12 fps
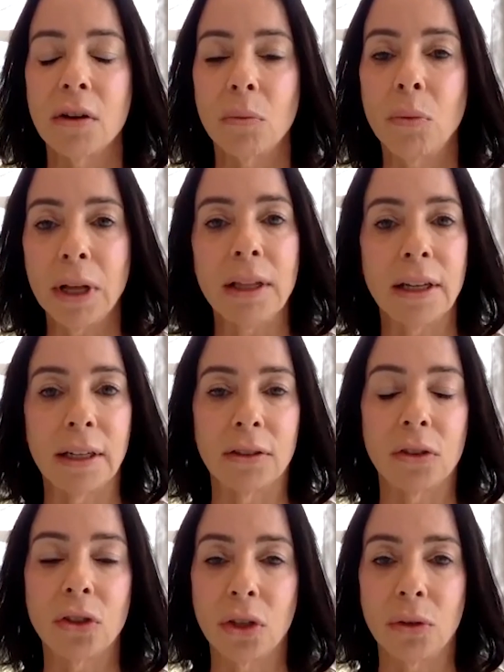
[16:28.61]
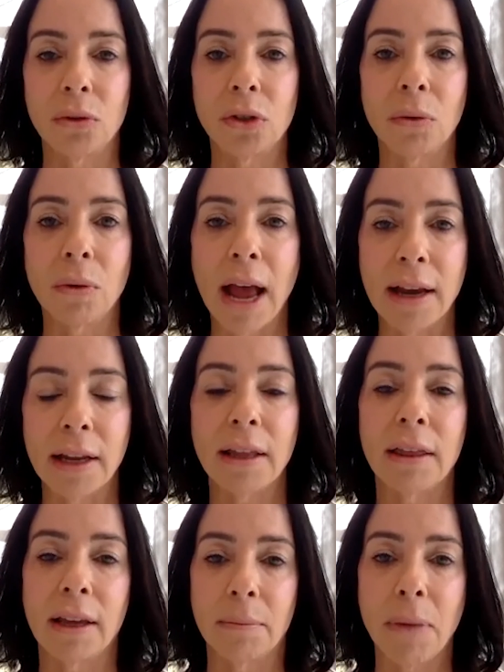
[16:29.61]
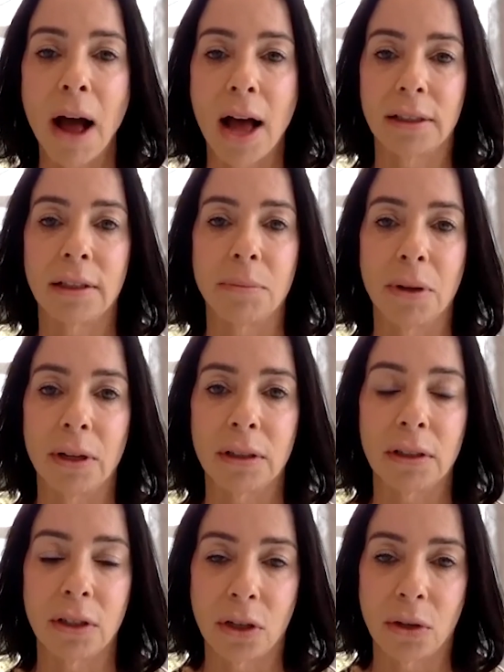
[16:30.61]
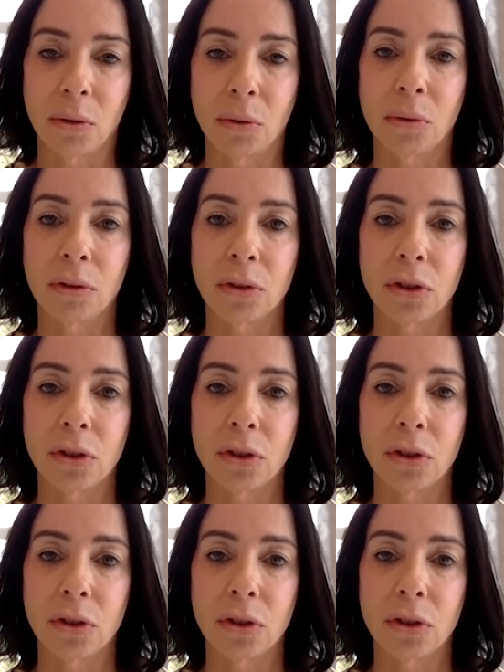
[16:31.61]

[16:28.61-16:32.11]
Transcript: willing to do anything possible to